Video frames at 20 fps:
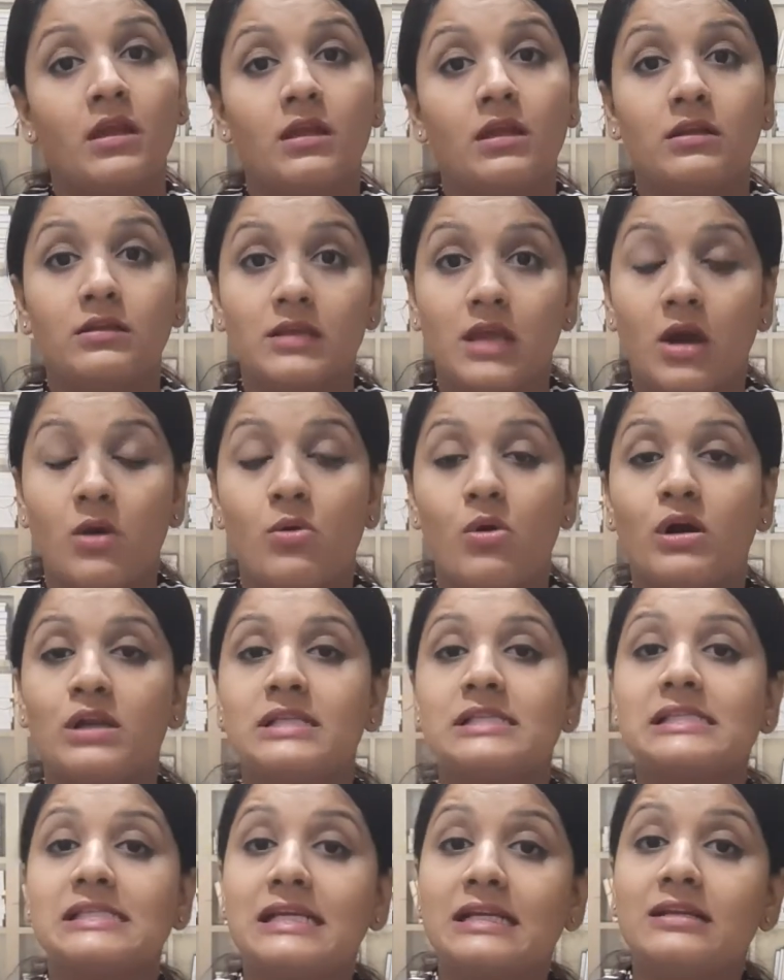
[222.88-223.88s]
Now, on a
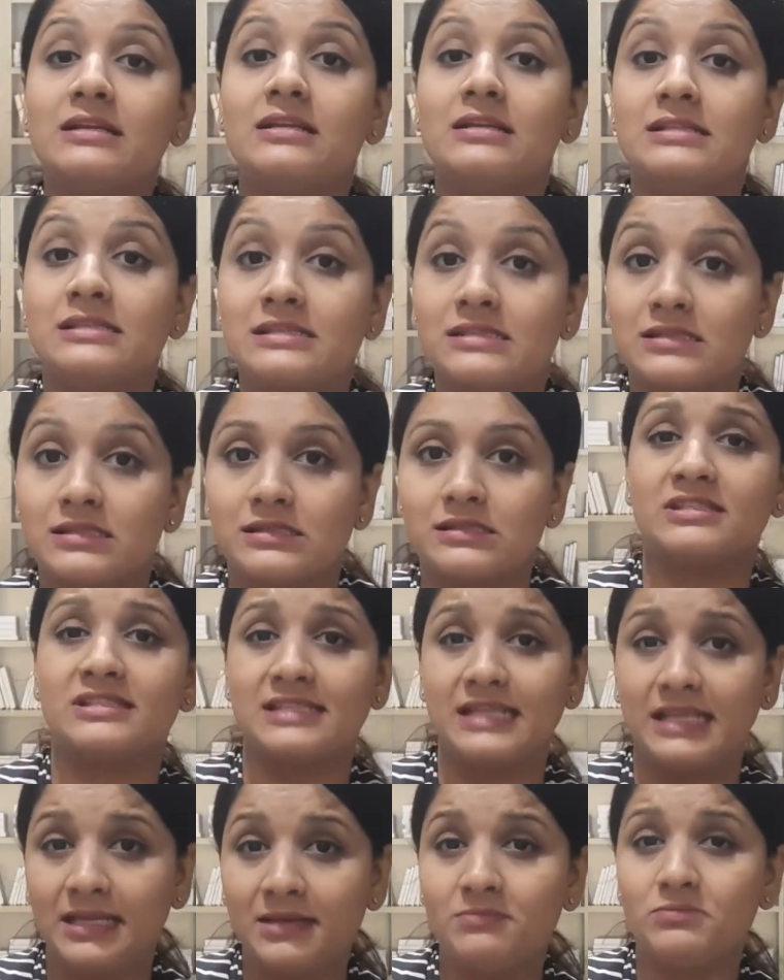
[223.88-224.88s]
second instance,
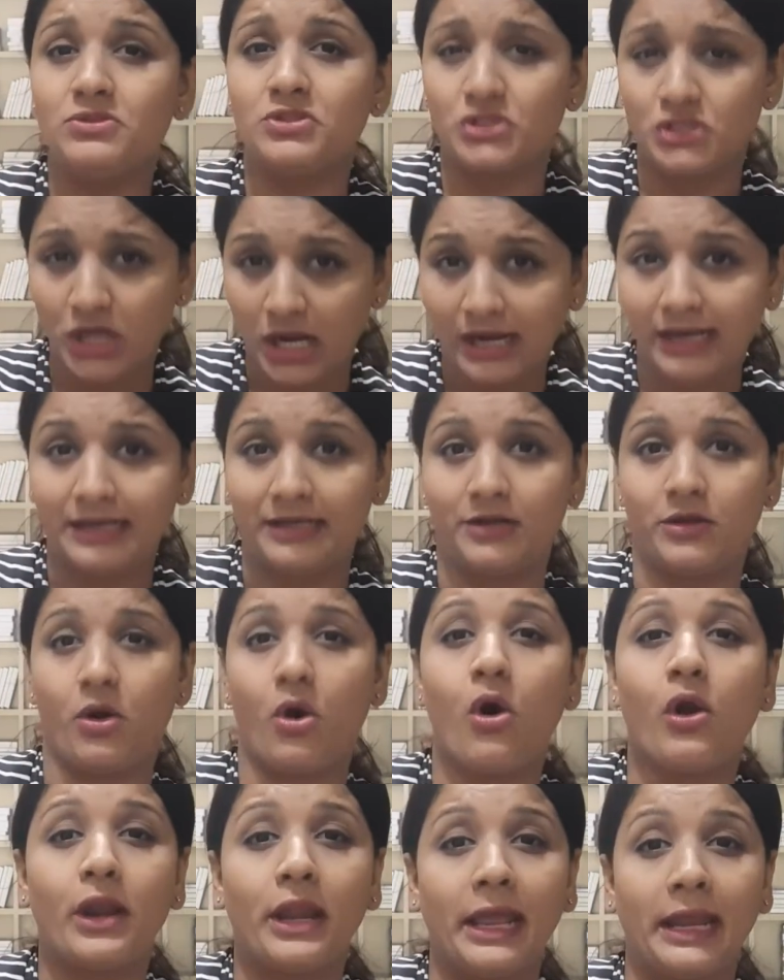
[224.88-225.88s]
same child
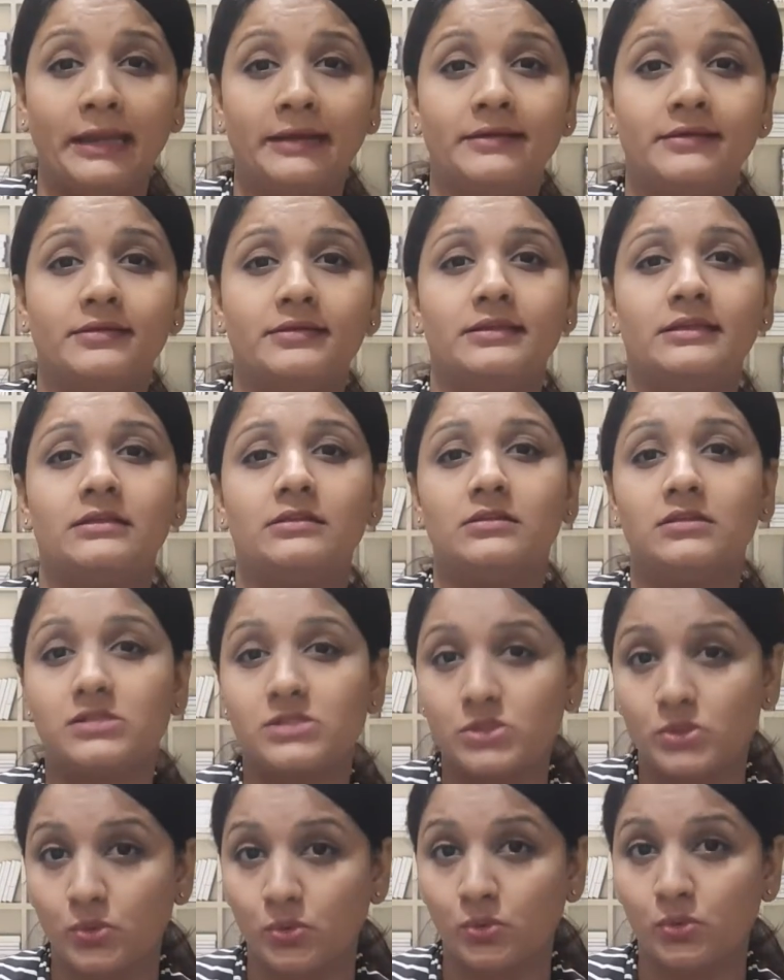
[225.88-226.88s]
on entering the
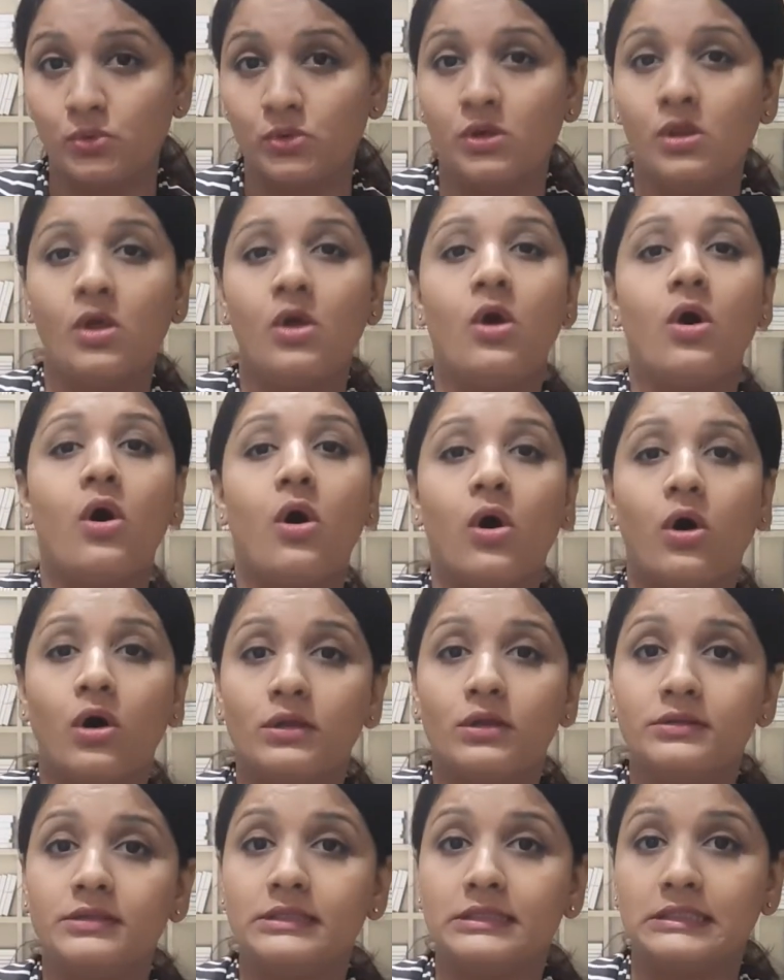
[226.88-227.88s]
school or
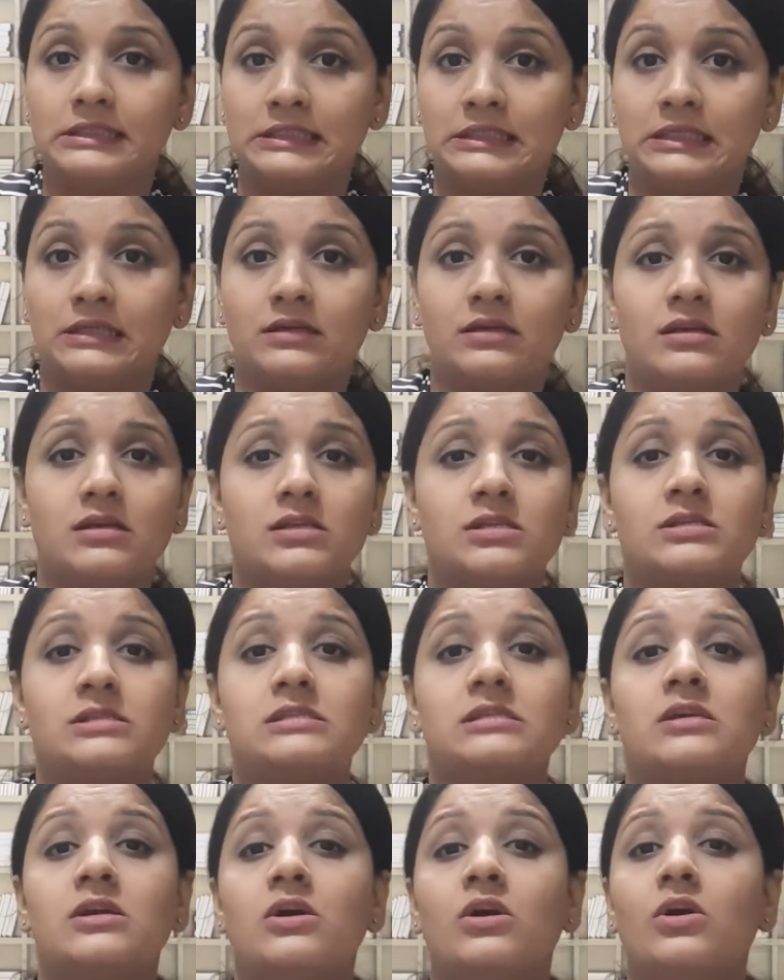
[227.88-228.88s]
the clinic
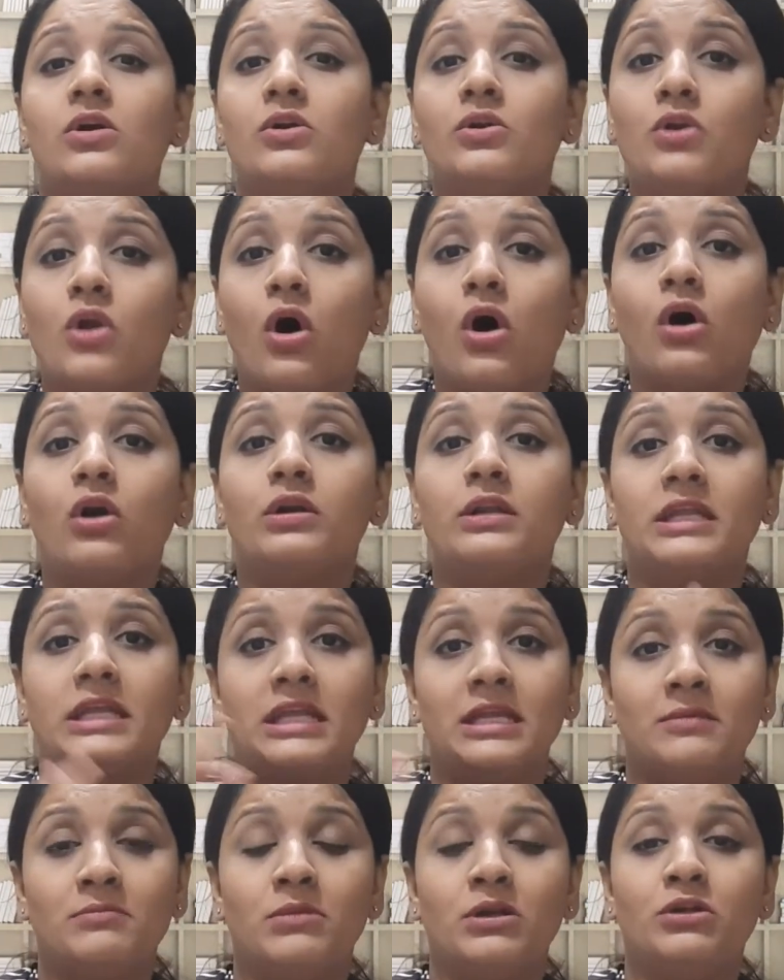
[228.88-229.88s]
is not
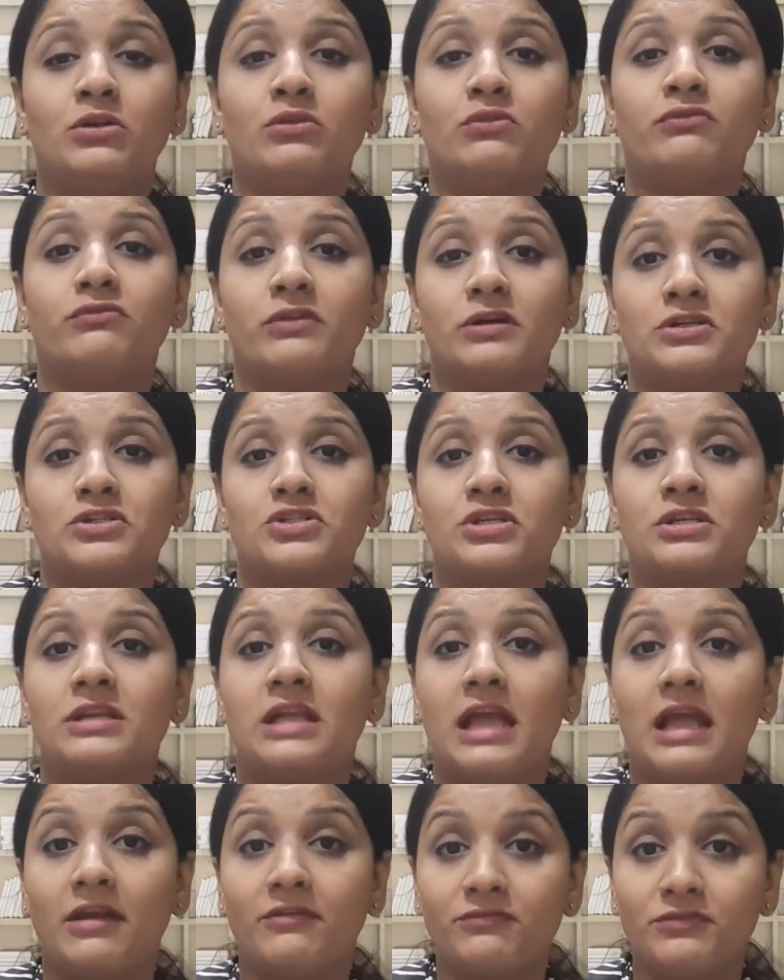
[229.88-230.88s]
able to function
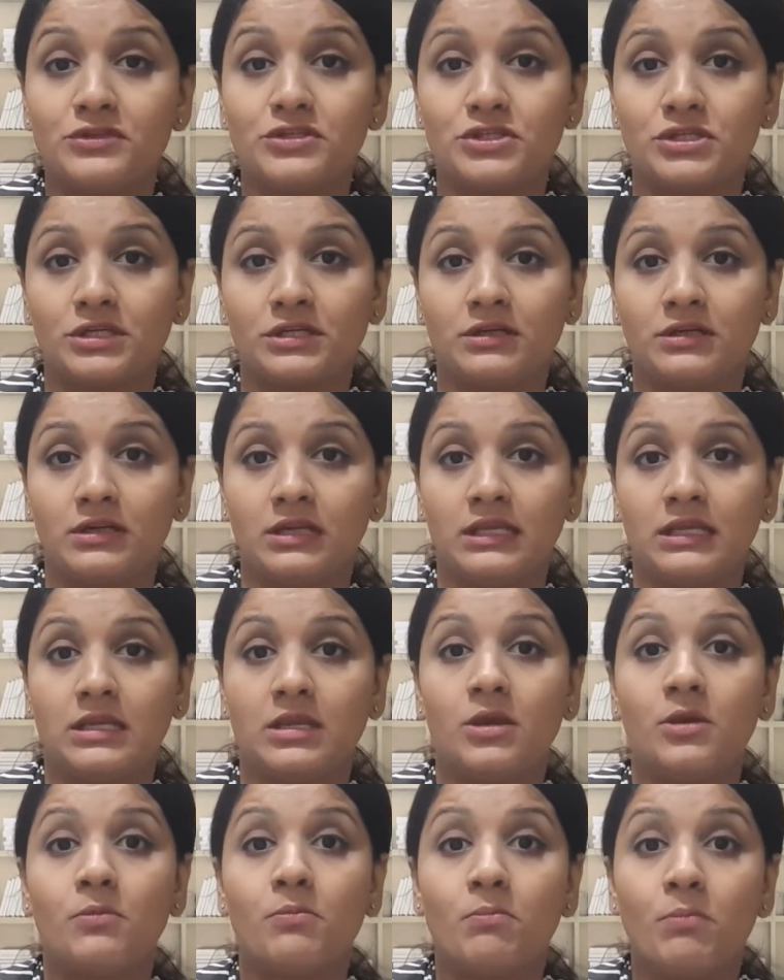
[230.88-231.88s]
efficiently
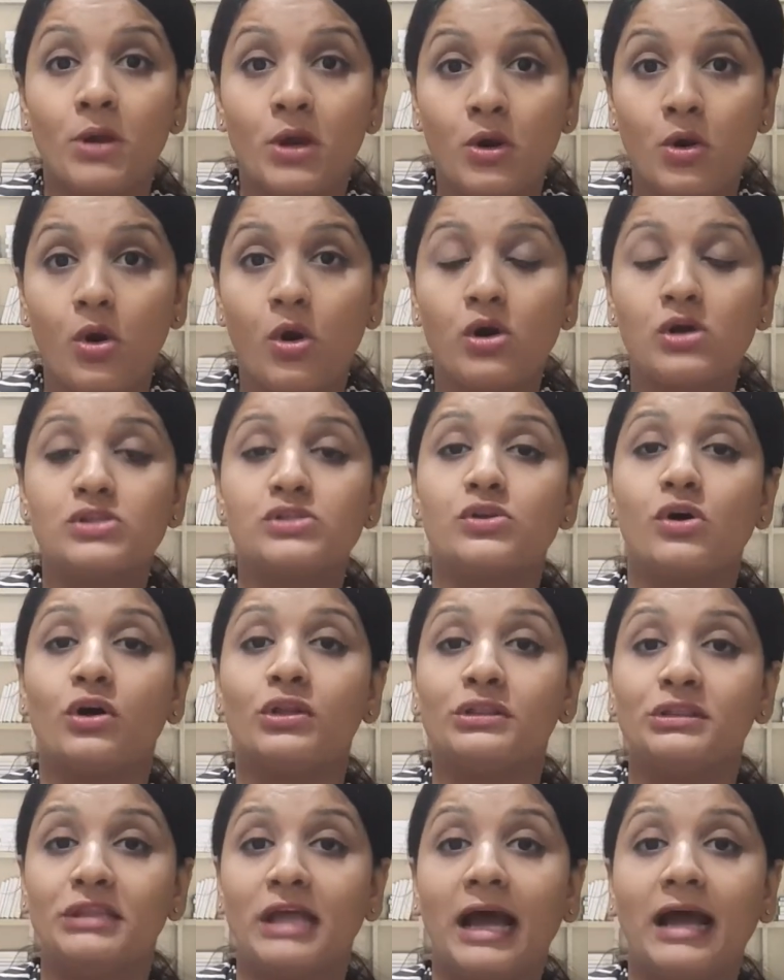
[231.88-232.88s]
because
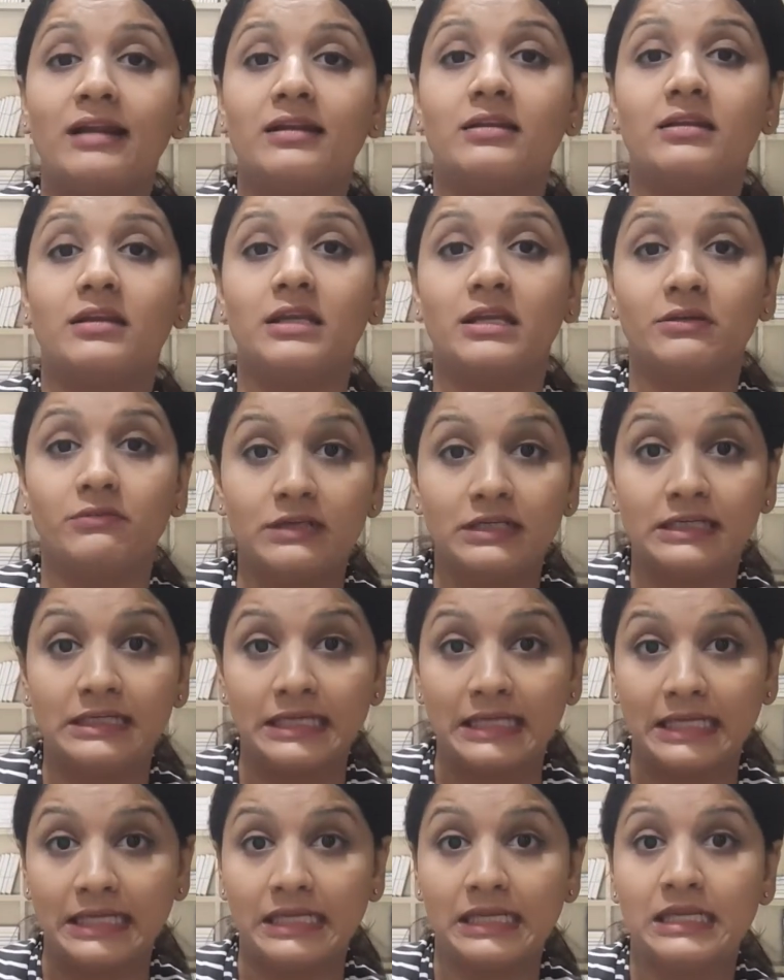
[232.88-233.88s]
on that given
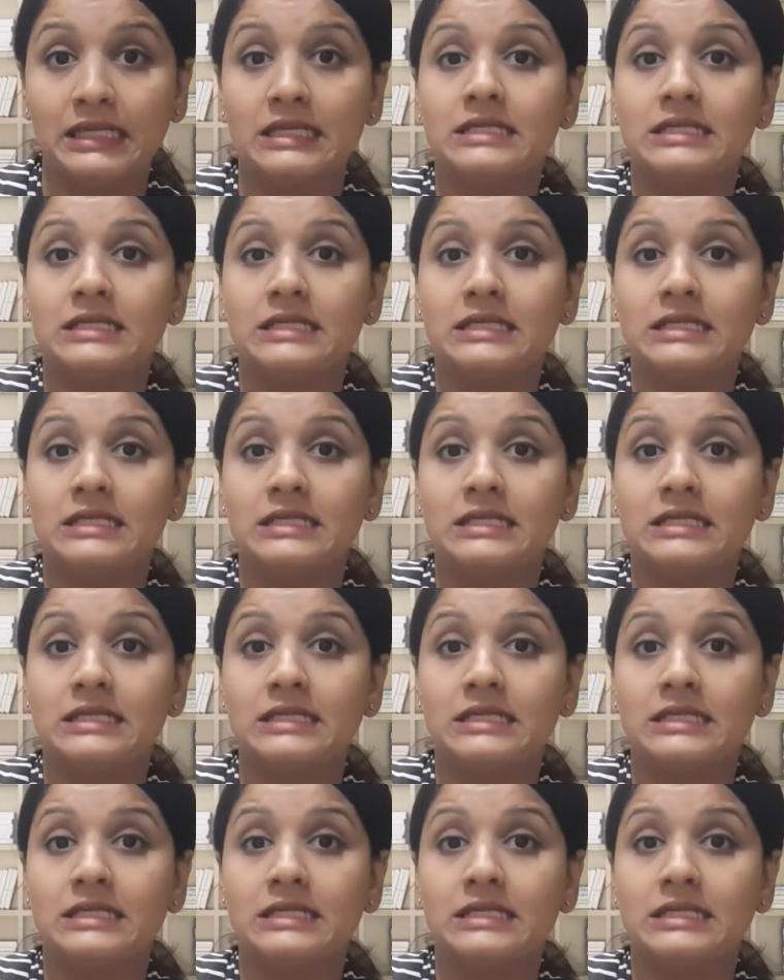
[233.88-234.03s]
day,